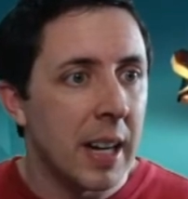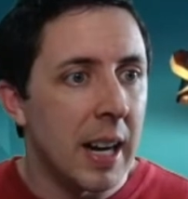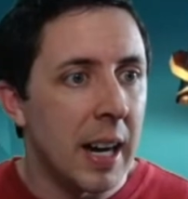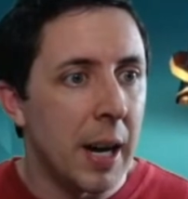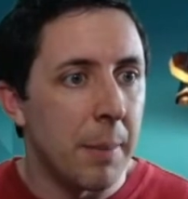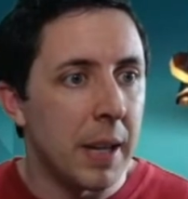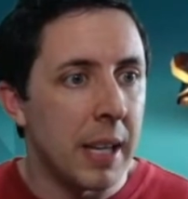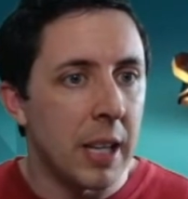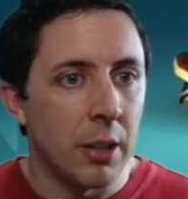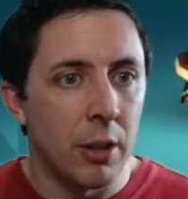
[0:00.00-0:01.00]

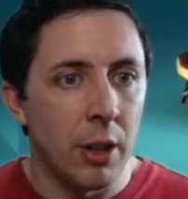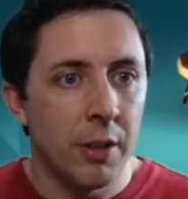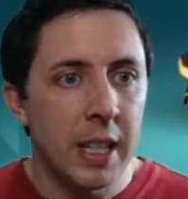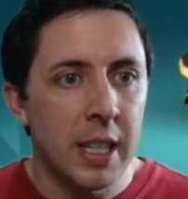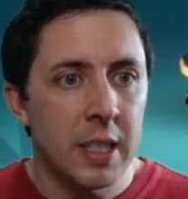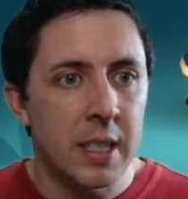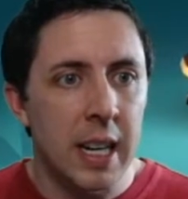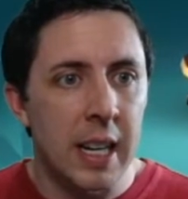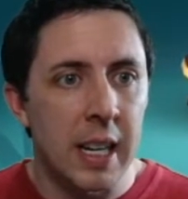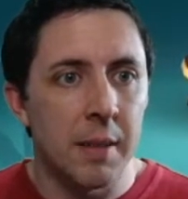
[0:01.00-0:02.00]
And on these,
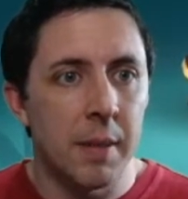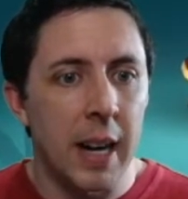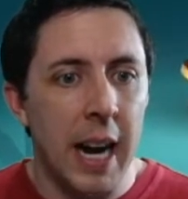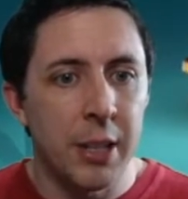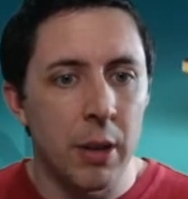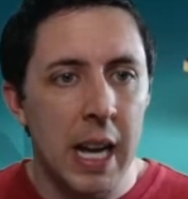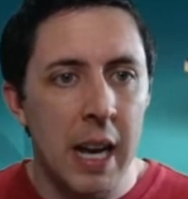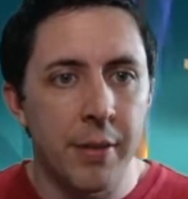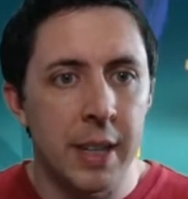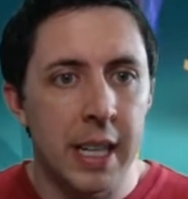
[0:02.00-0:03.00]
I don't
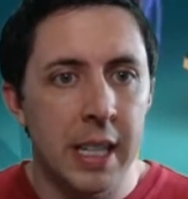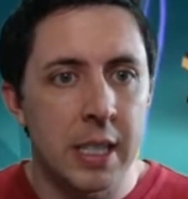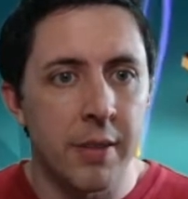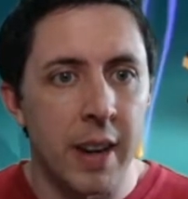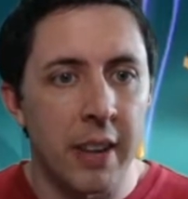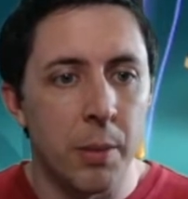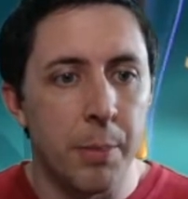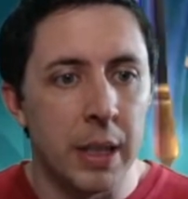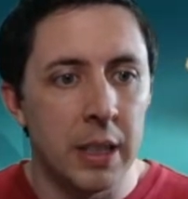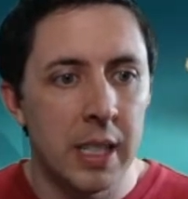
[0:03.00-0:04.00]
have any
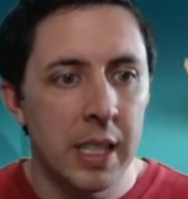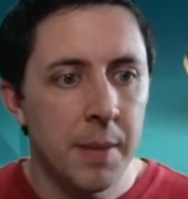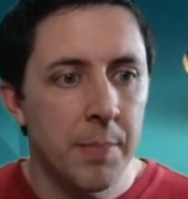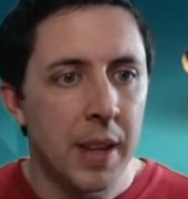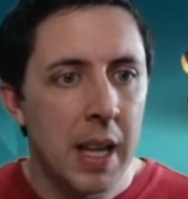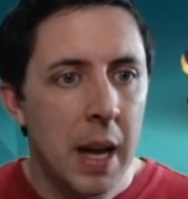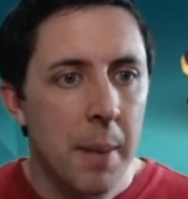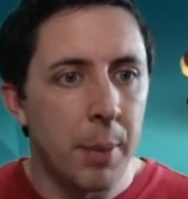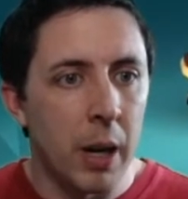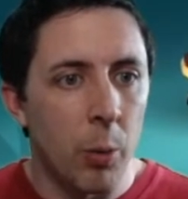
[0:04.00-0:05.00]
survivability,
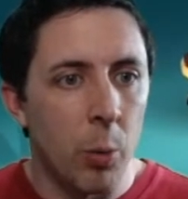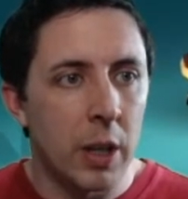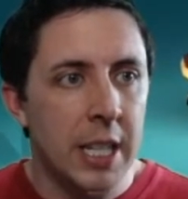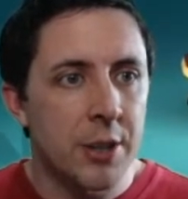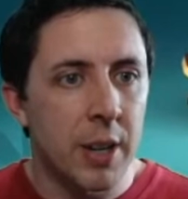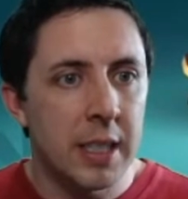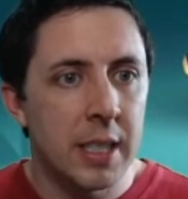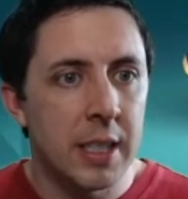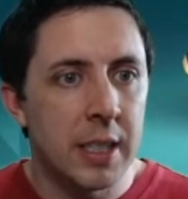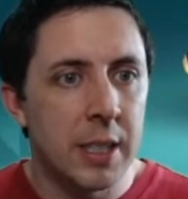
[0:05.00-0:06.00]
but what I tried
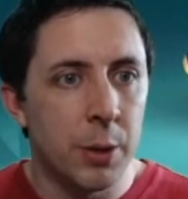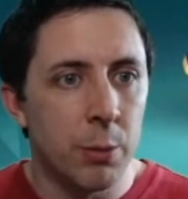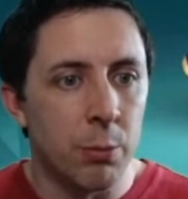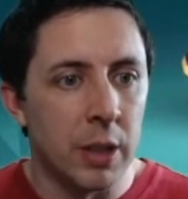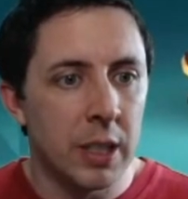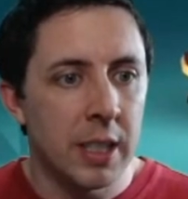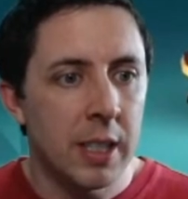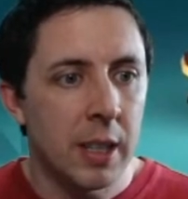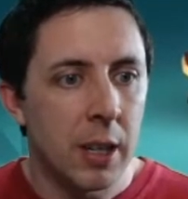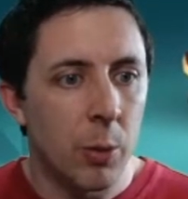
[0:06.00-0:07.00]
to do
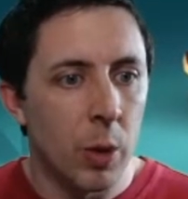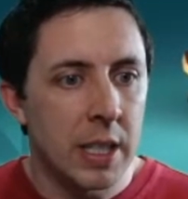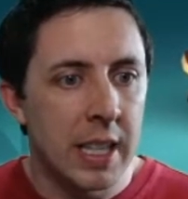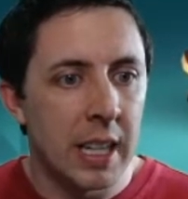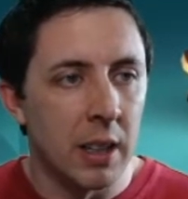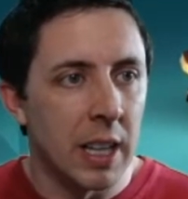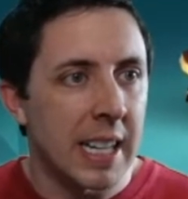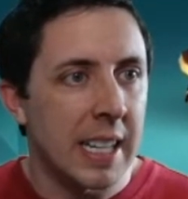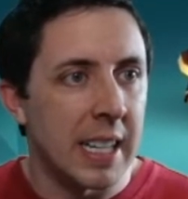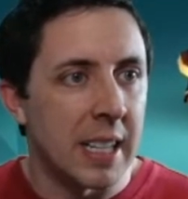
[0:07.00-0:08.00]
really was get a lot
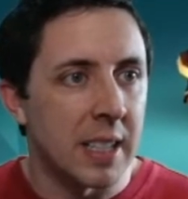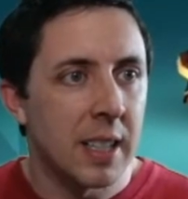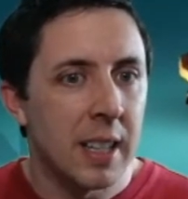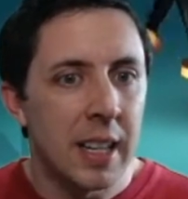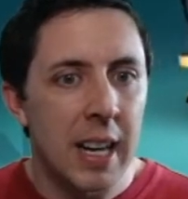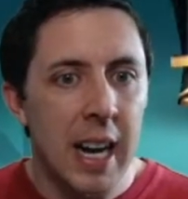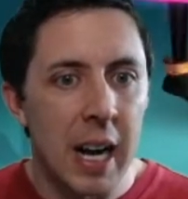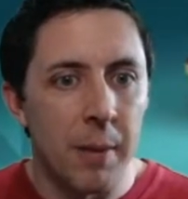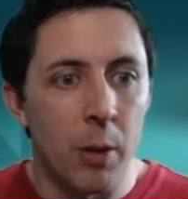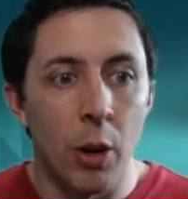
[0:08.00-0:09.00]
of hit
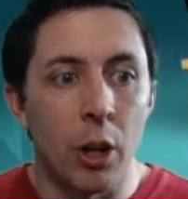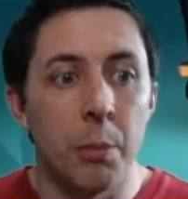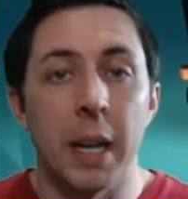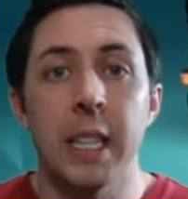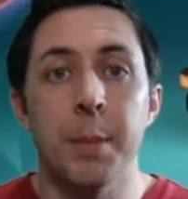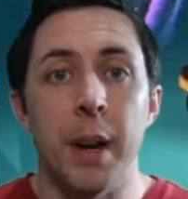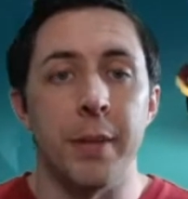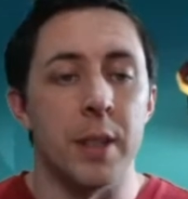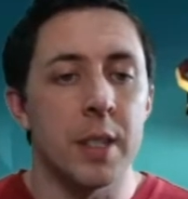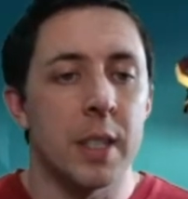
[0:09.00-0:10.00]
on my
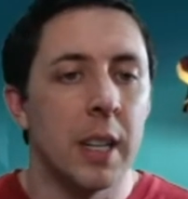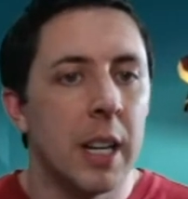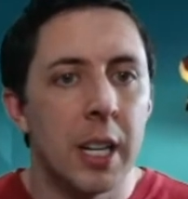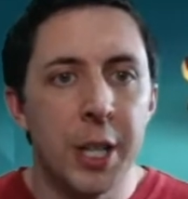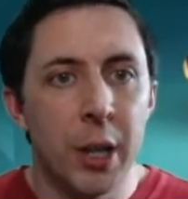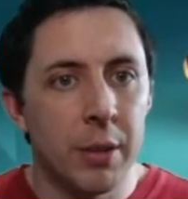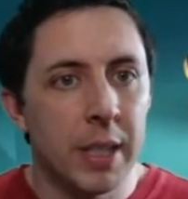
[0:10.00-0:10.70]
debuffers. You don't